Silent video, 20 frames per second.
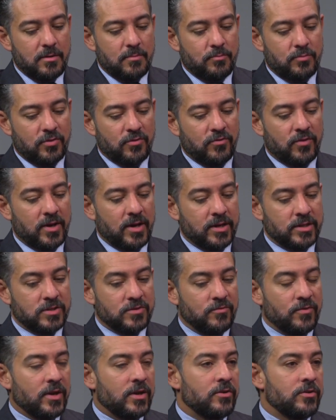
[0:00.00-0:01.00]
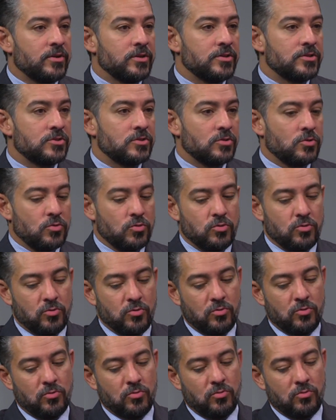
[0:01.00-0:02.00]
provides veterans
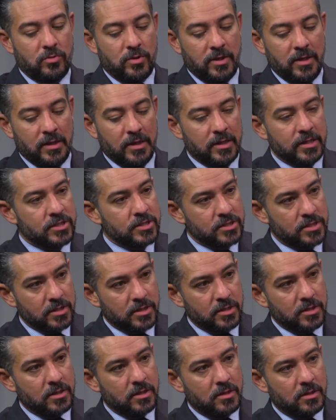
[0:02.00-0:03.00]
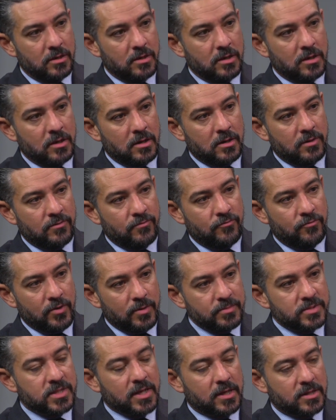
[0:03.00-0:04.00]
who enlisted uh,
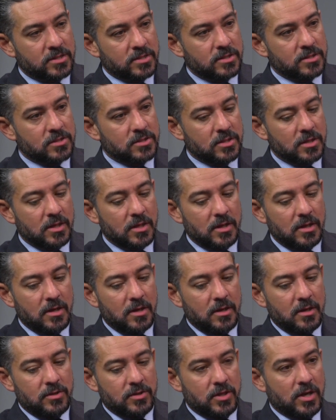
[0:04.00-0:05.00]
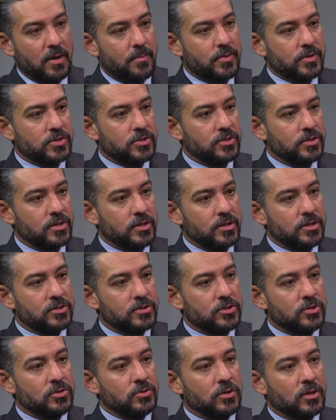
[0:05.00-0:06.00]
from Texas the opportunity
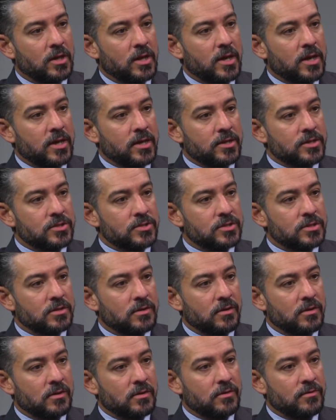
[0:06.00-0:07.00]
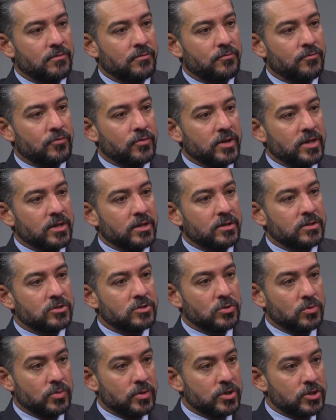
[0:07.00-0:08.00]
to utilize uh, free
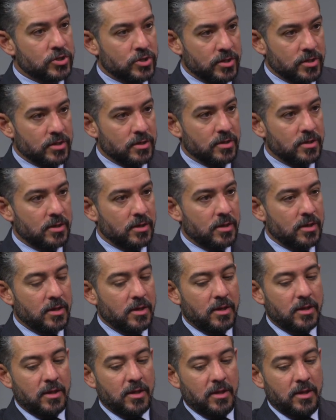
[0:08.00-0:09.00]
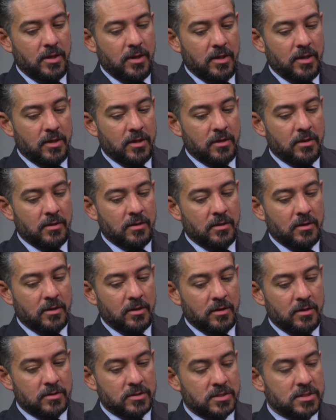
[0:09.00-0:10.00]
tuition in
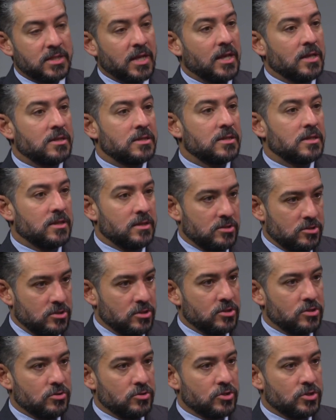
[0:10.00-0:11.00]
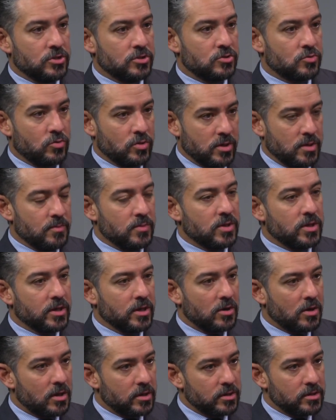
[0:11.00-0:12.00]
uh, state institutions or community
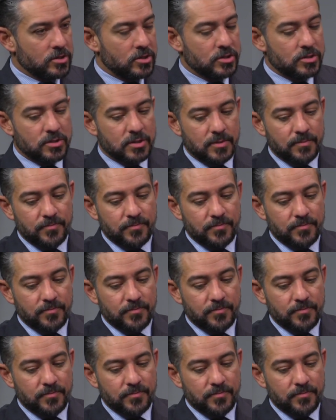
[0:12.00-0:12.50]
colleges.